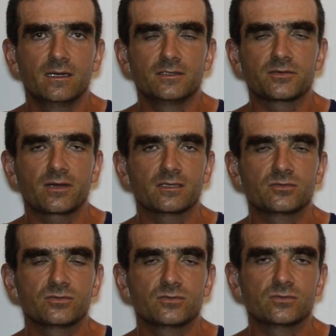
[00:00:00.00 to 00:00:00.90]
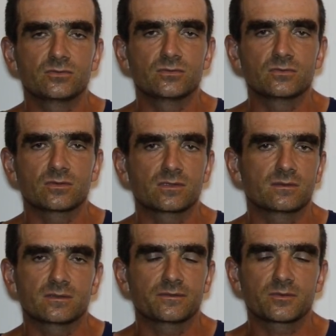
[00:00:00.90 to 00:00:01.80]
try to do, or
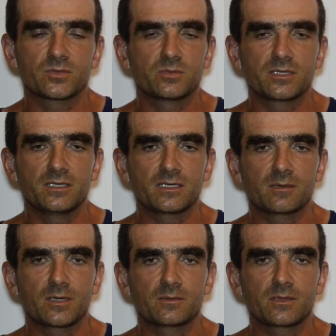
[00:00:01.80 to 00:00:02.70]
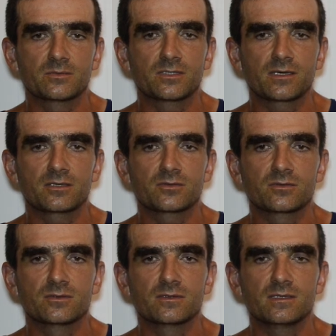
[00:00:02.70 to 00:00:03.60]
from the beginning, I'm trying
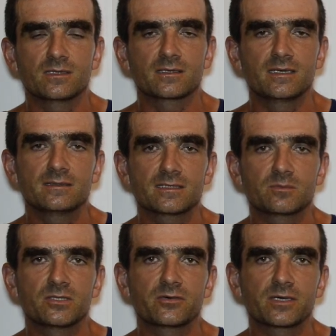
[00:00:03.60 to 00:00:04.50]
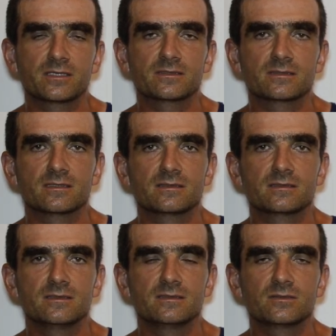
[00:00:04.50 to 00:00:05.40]
to like accept the race, that
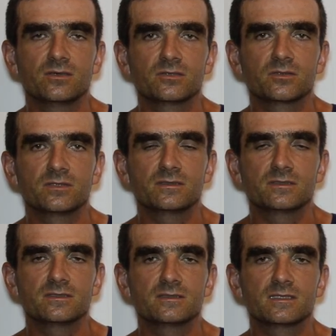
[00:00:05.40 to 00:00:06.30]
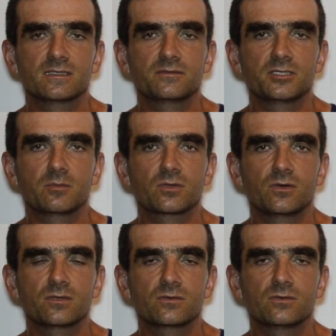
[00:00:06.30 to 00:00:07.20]
this is the things which I'm
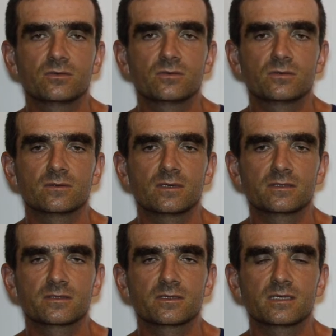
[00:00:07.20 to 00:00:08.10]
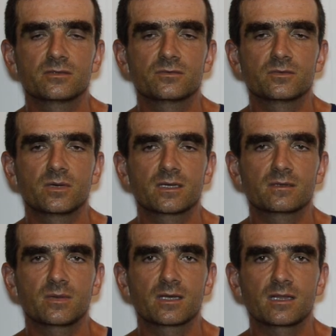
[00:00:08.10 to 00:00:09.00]
going to do until end of
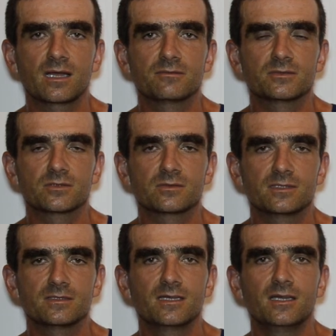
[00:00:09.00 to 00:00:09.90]
my life. So then